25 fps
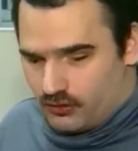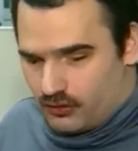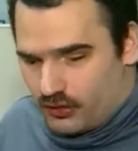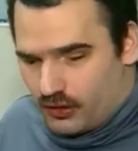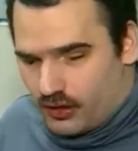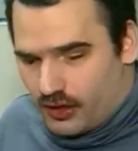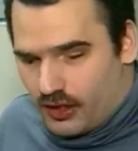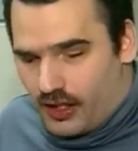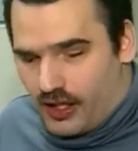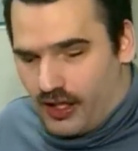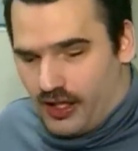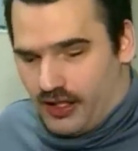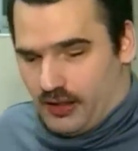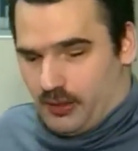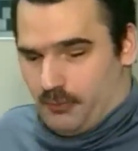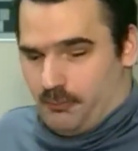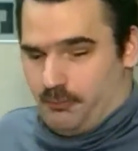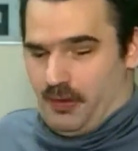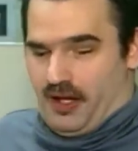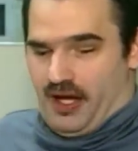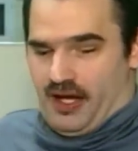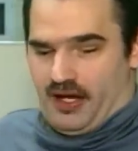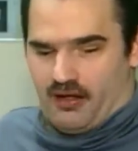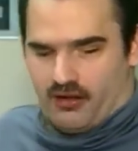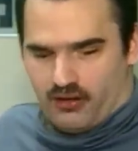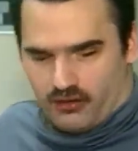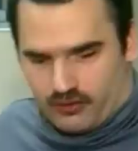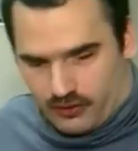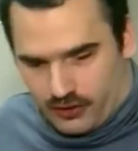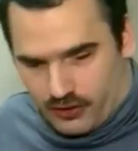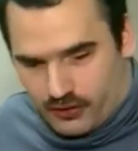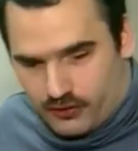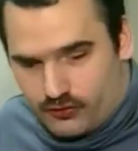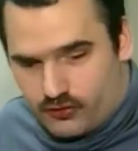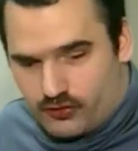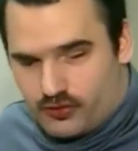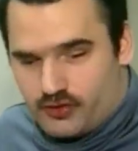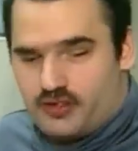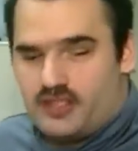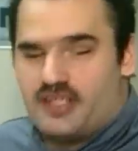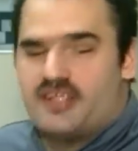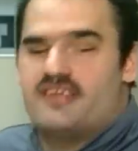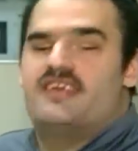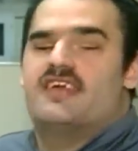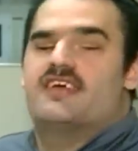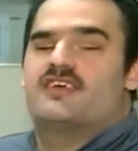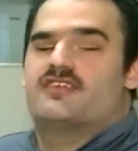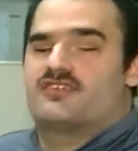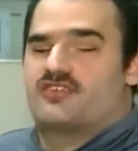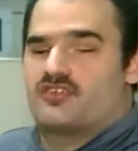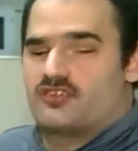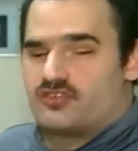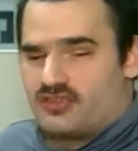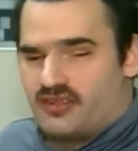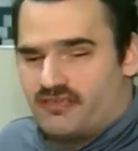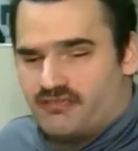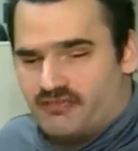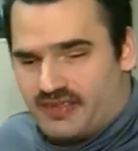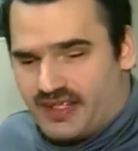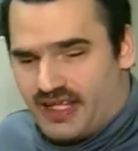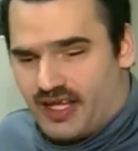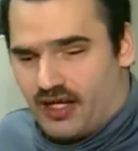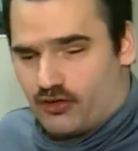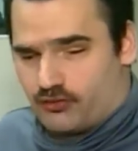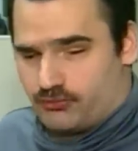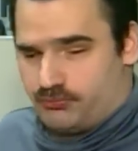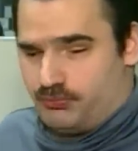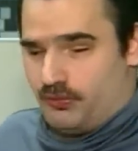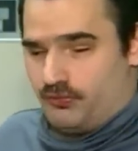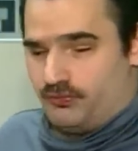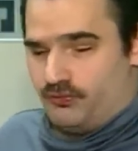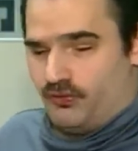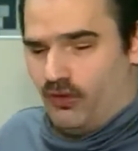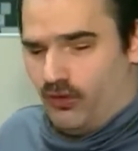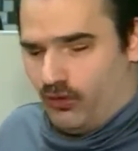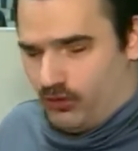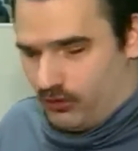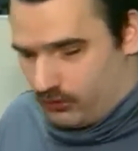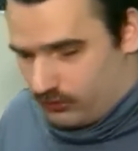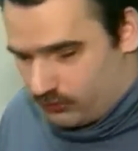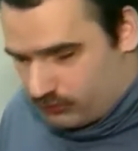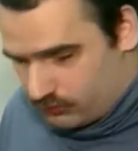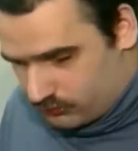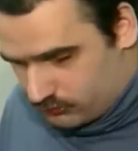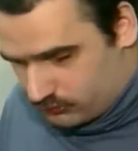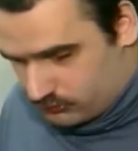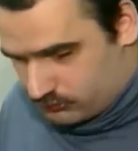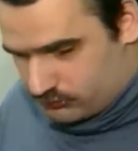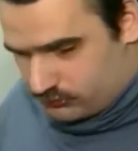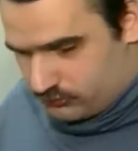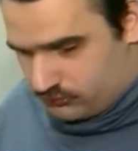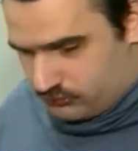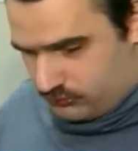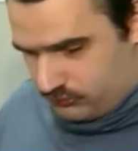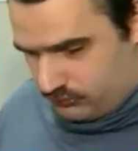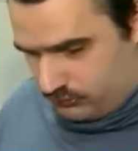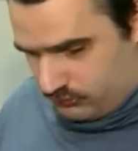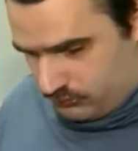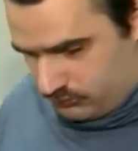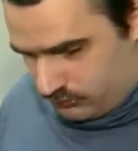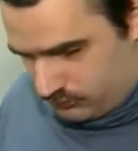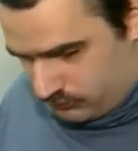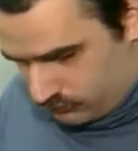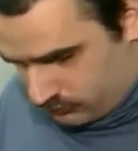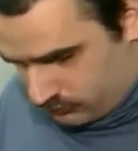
Police are investigating, but right now that's little consolation for